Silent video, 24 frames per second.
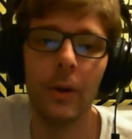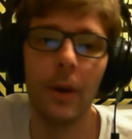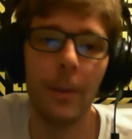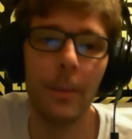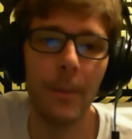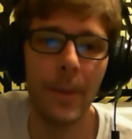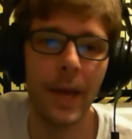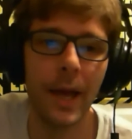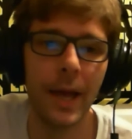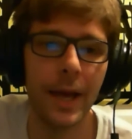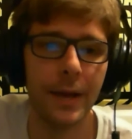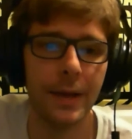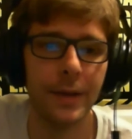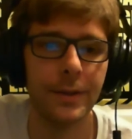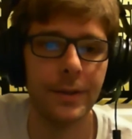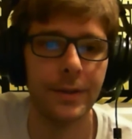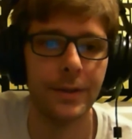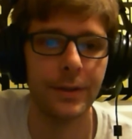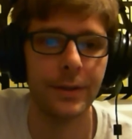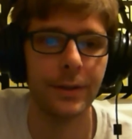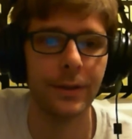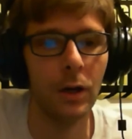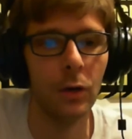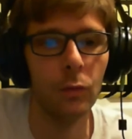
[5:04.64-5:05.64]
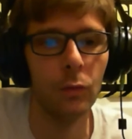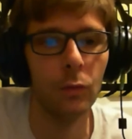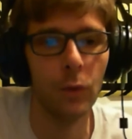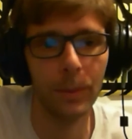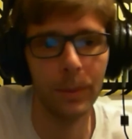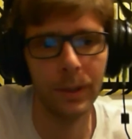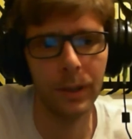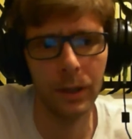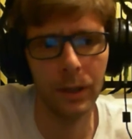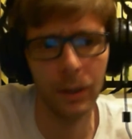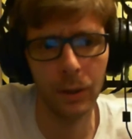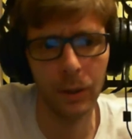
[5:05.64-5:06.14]
met
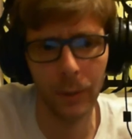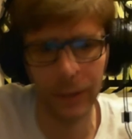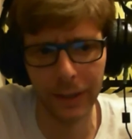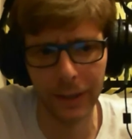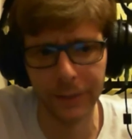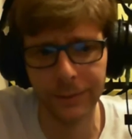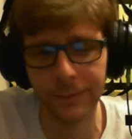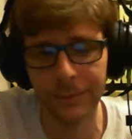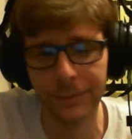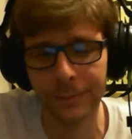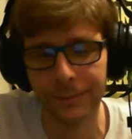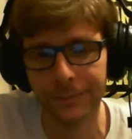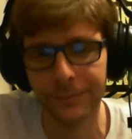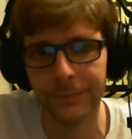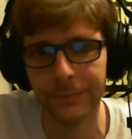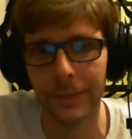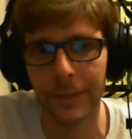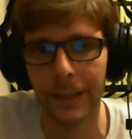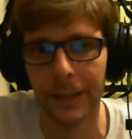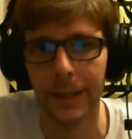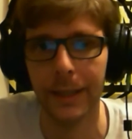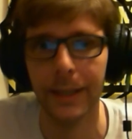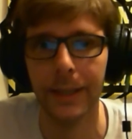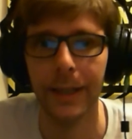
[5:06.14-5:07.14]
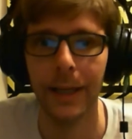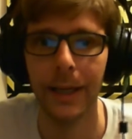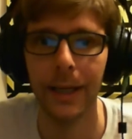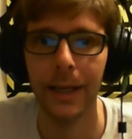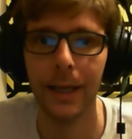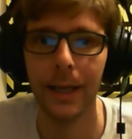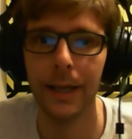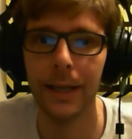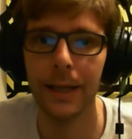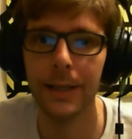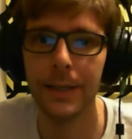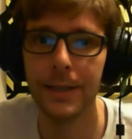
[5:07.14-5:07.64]
Robert Llewellyn,
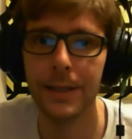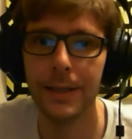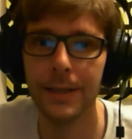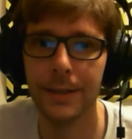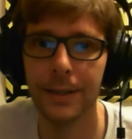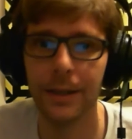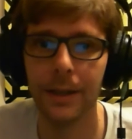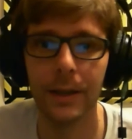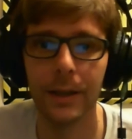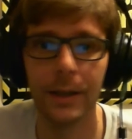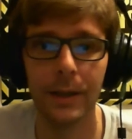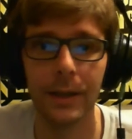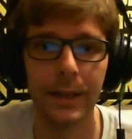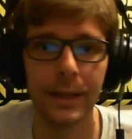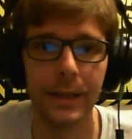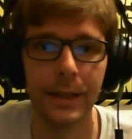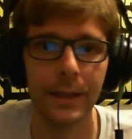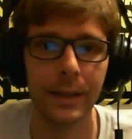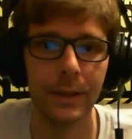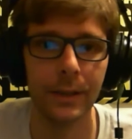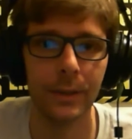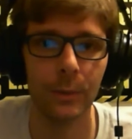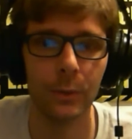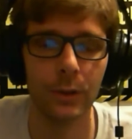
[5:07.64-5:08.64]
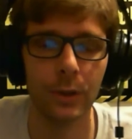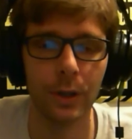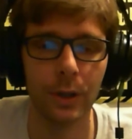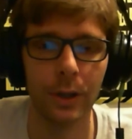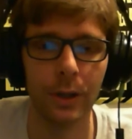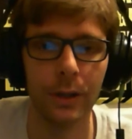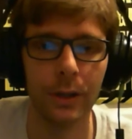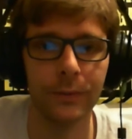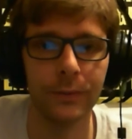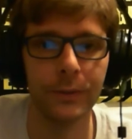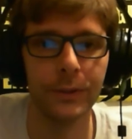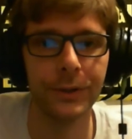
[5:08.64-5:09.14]
and uh, he was
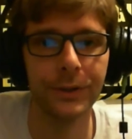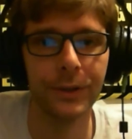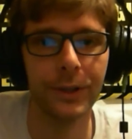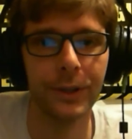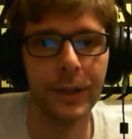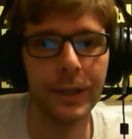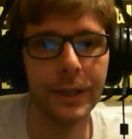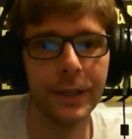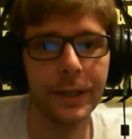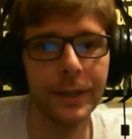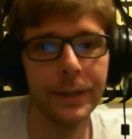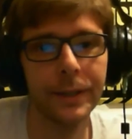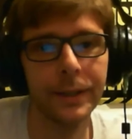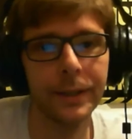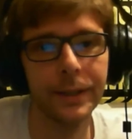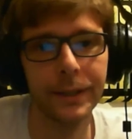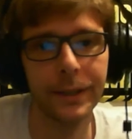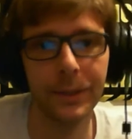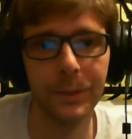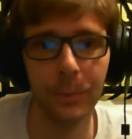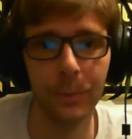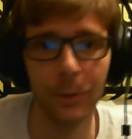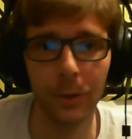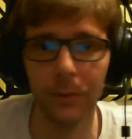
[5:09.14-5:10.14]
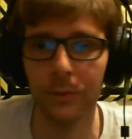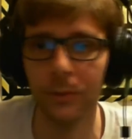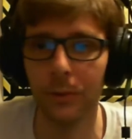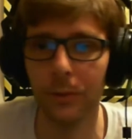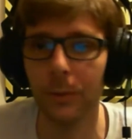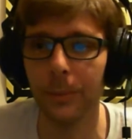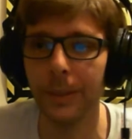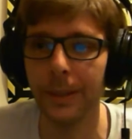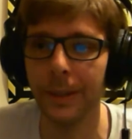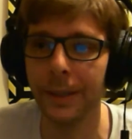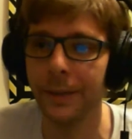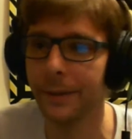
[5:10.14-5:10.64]
kind enough to sign his book for
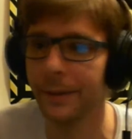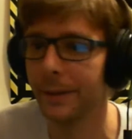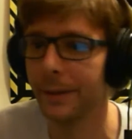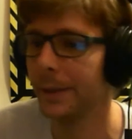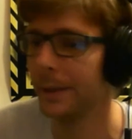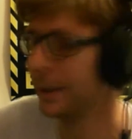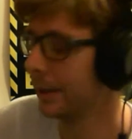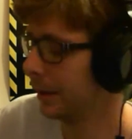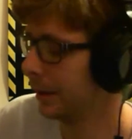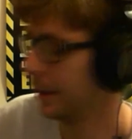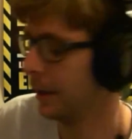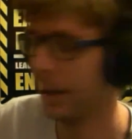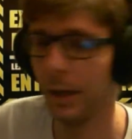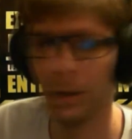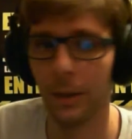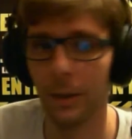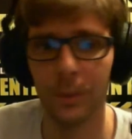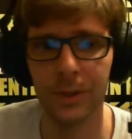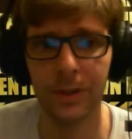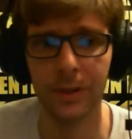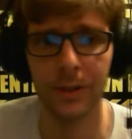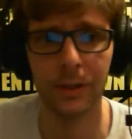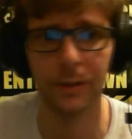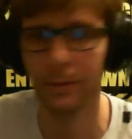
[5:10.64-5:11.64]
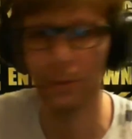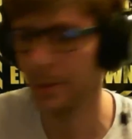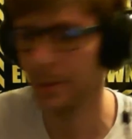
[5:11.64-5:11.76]
me, uh, which I do